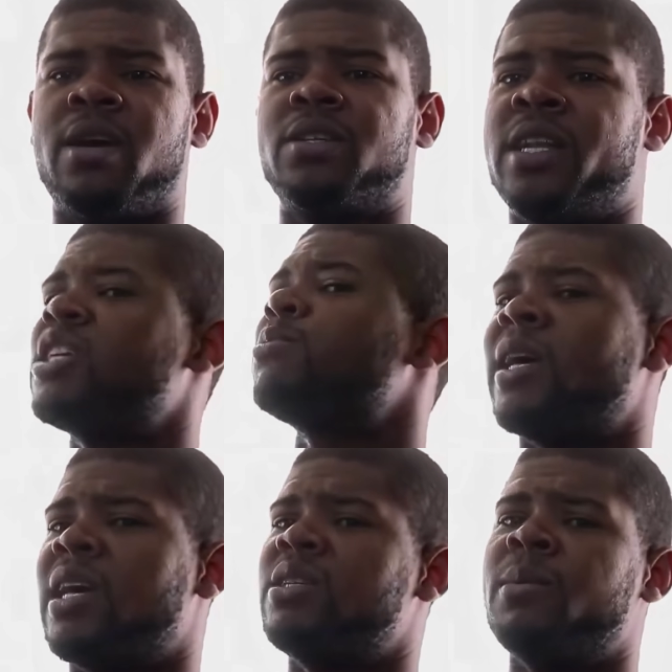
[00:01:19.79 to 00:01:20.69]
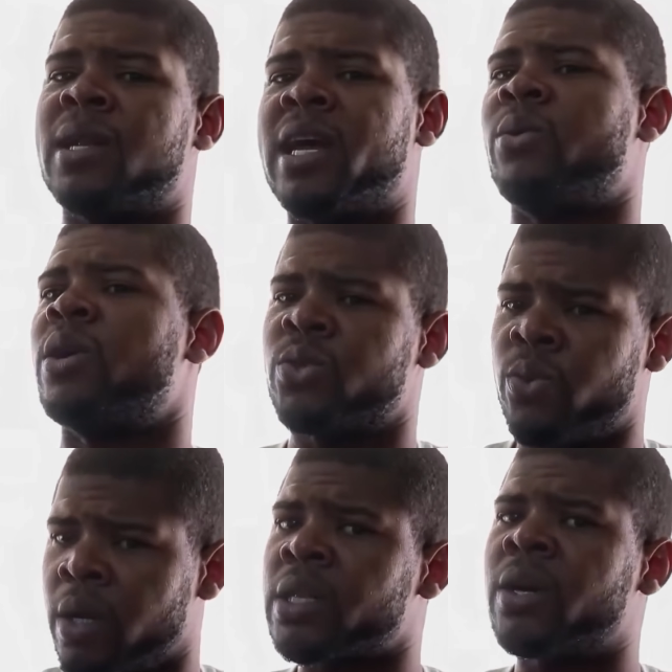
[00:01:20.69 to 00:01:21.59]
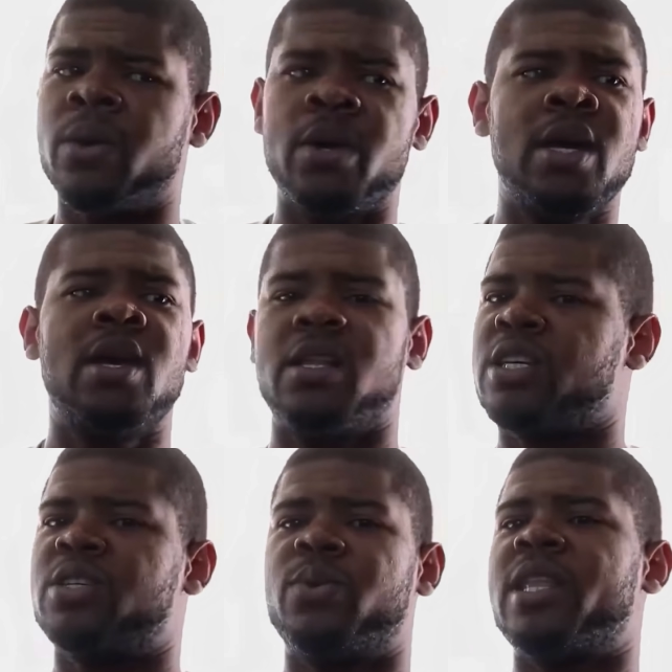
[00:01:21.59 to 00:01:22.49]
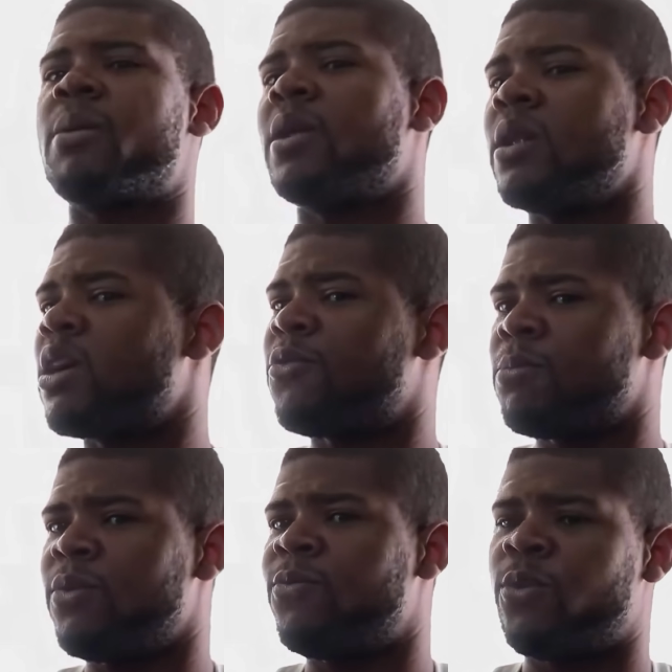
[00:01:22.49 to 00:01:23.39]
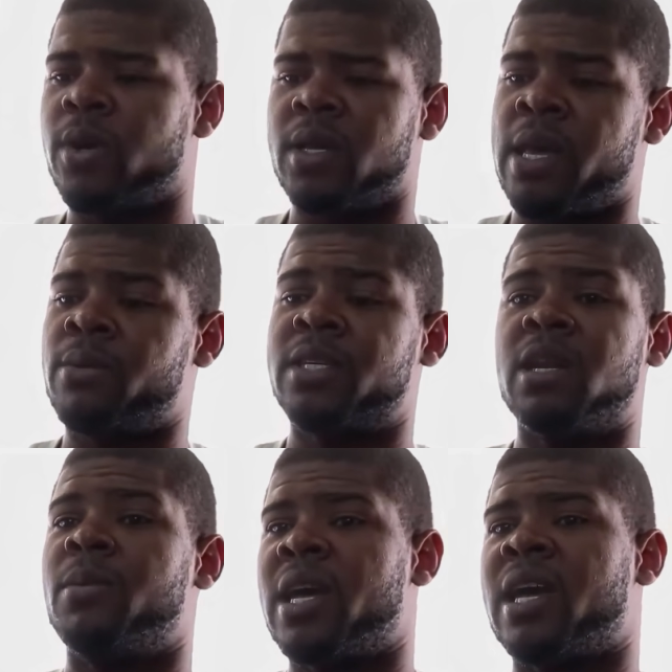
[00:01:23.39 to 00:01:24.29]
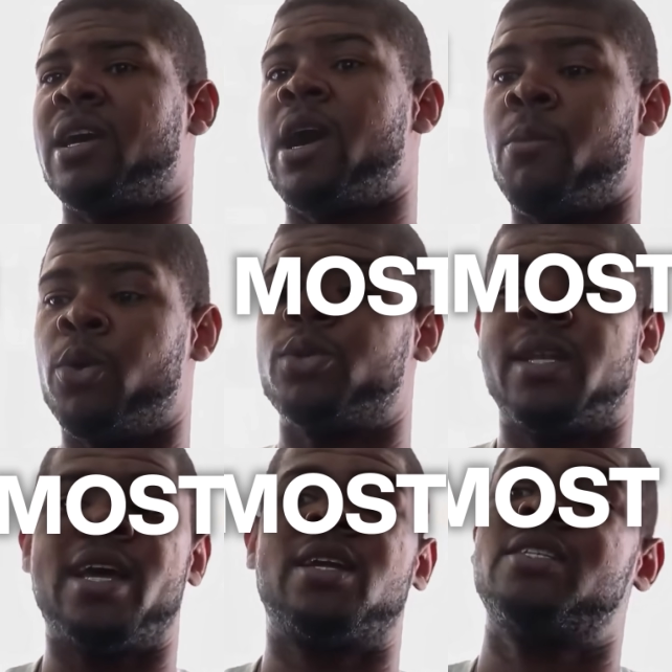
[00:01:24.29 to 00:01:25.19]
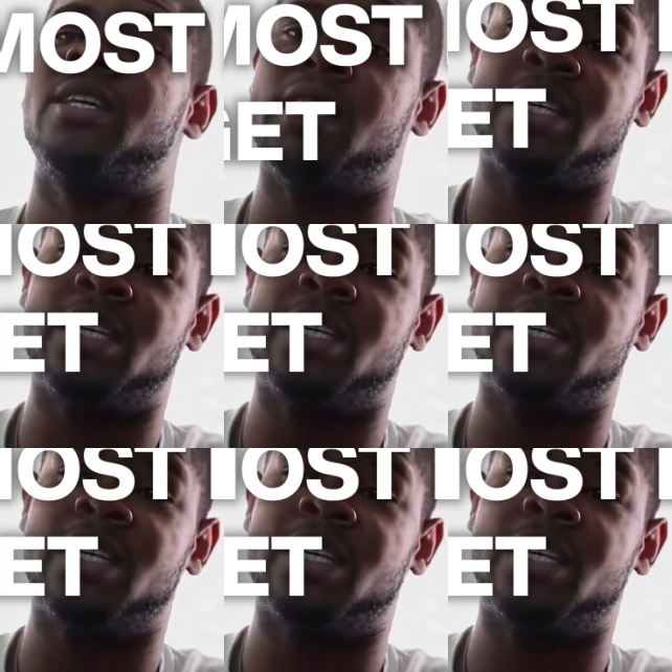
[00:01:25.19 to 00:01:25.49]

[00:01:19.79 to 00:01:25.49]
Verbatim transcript: couch and they explained to me like what's going on this is what they've been looking for me for. And they're telling me like I'm most likely to